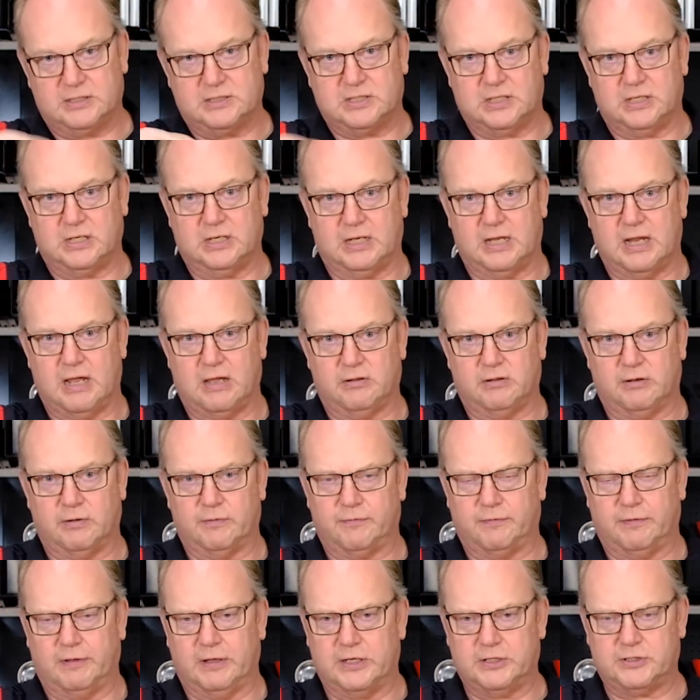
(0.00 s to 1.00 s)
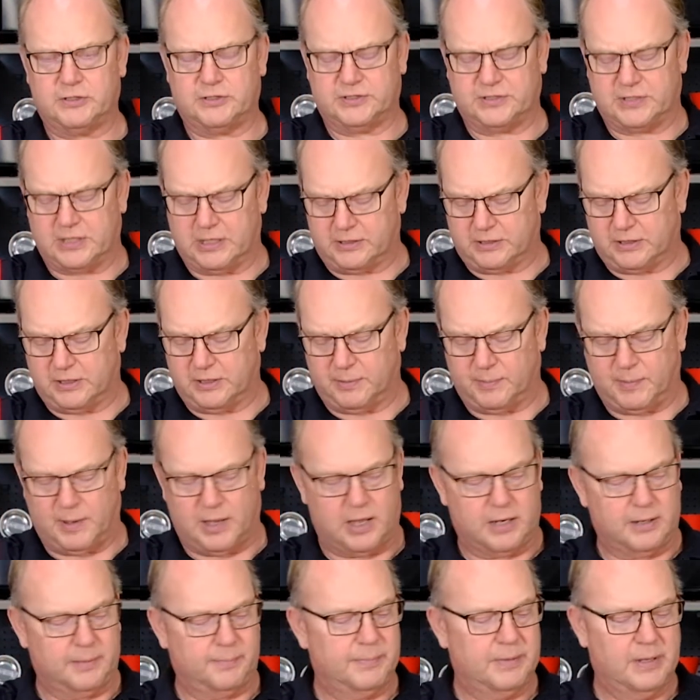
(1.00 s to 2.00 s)
sitting down there flush, stuck to the
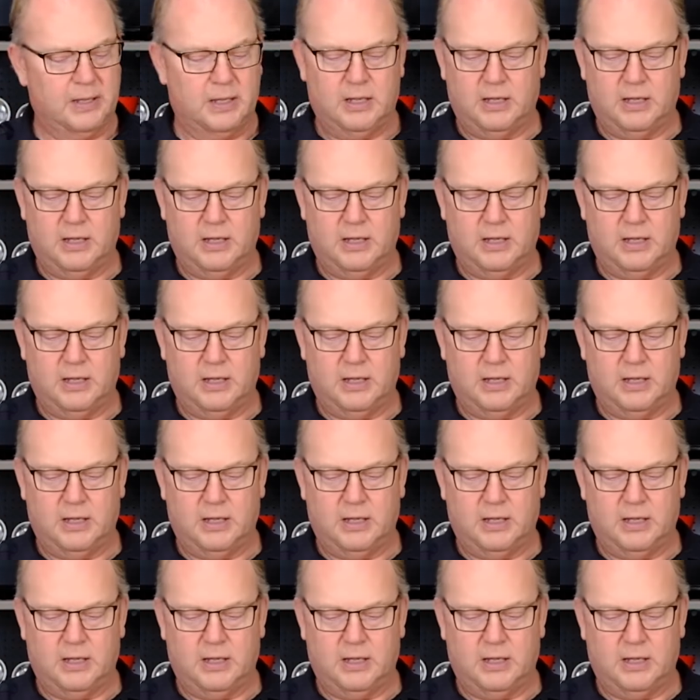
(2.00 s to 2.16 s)
bottom.